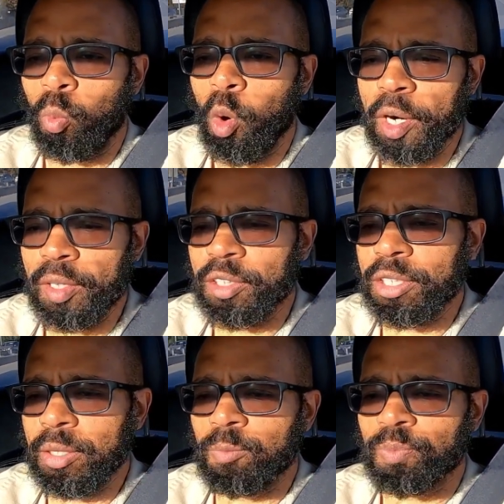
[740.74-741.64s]
One of
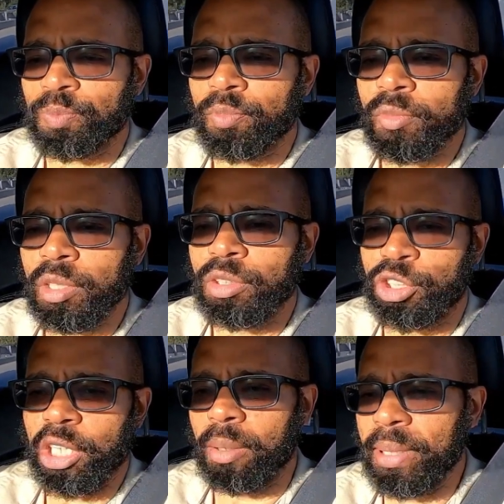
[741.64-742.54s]
the
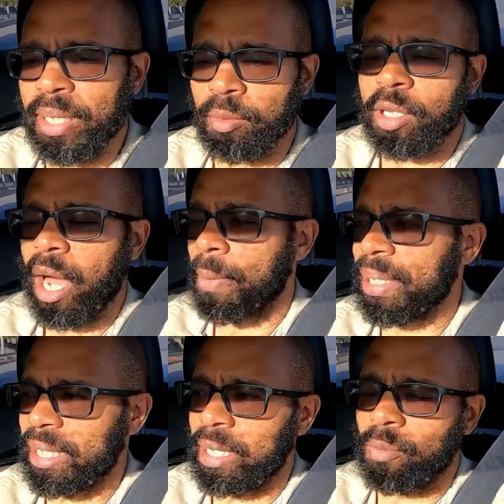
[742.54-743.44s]
gentlemen
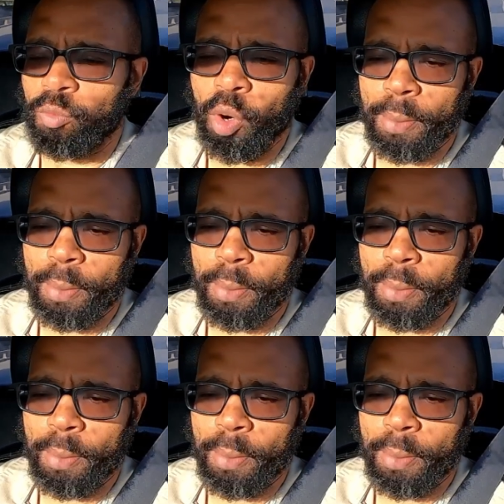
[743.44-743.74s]
commented in one